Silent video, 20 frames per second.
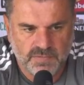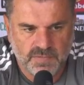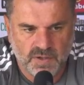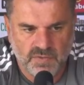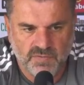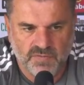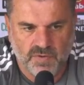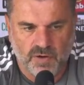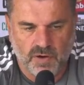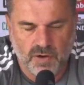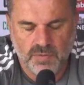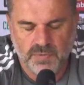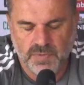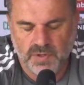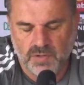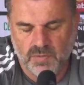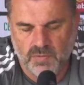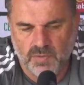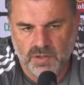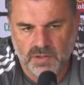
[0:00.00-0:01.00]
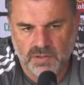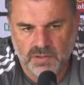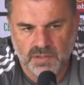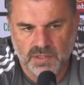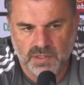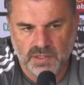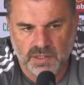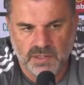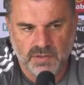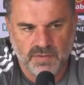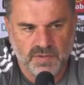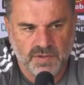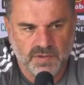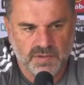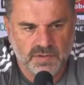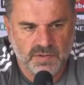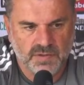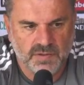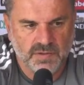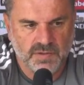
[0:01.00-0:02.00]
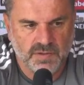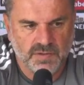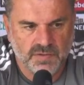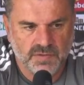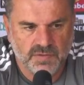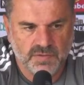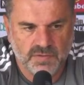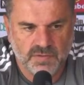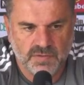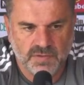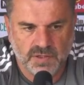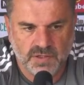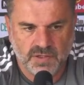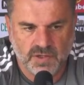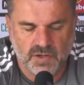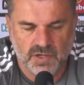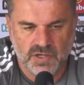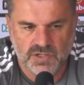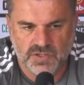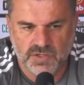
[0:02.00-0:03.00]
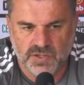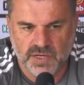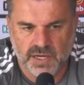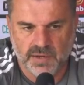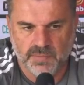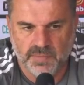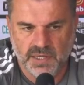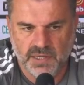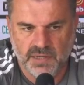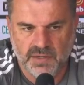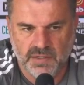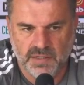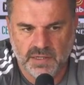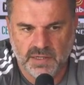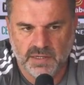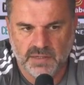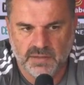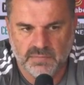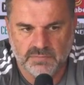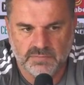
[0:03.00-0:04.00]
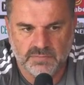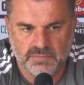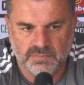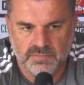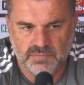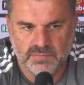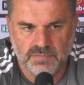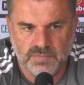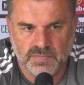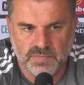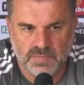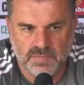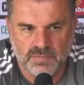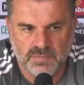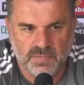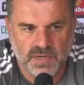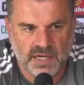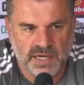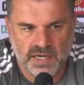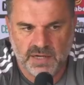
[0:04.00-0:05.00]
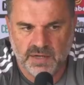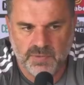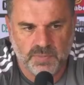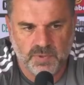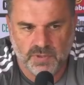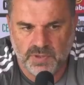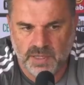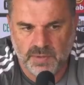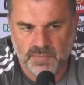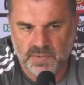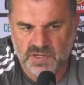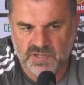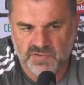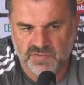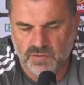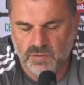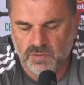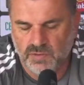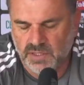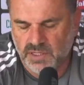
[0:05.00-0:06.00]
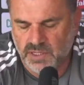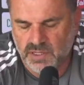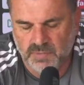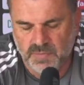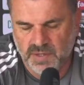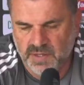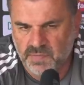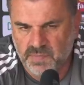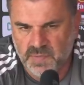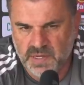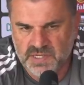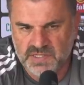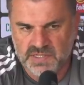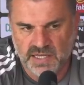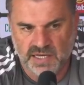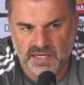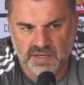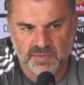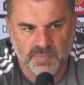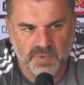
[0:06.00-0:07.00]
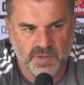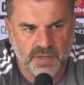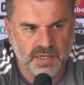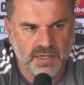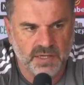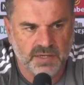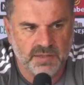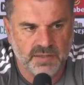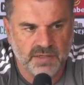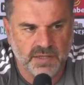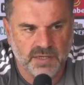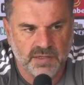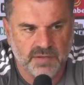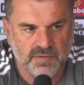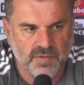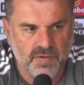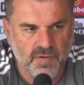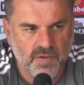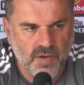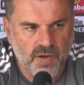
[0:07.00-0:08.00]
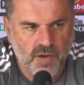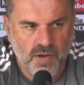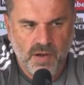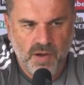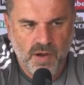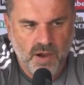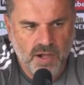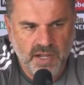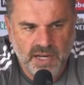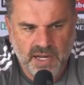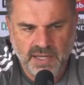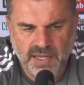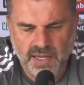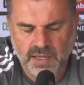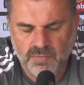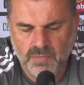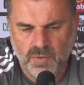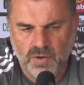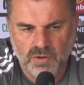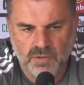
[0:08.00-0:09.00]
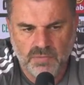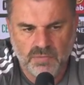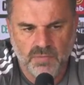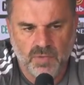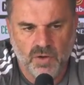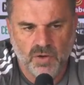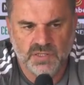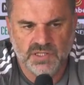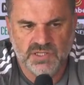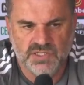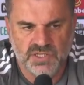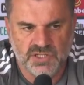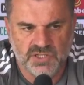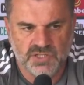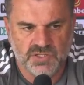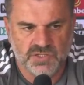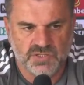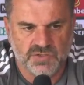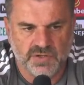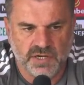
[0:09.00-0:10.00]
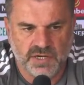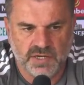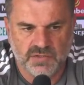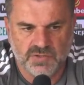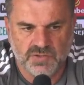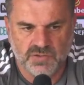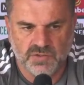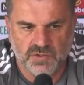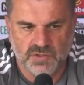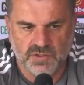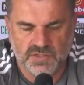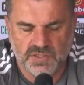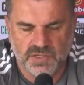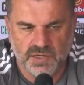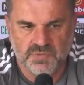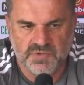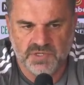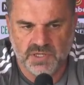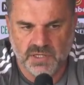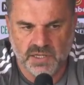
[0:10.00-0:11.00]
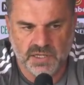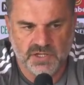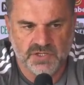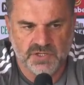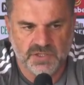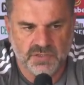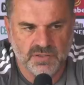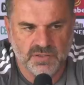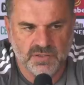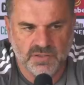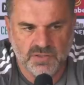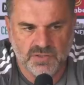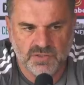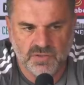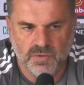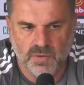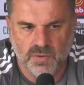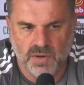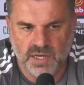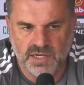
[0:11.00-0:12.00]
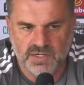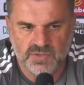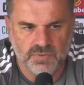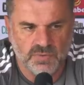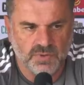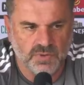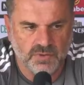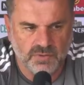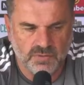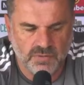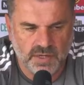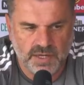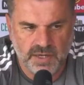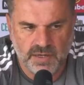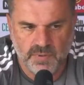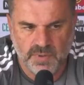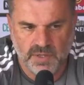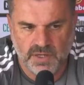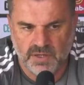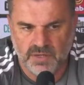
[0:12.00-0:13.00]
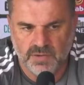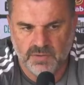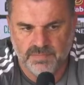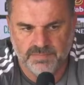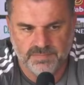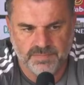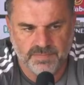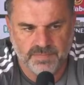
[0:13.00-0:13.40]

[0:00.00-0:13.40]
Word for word: environment I want. You know, that the guys who come in are going to put their best forward. They're going to be the best they can be, and you know, again, my decisions around sort of team selection is always, well, how are we going to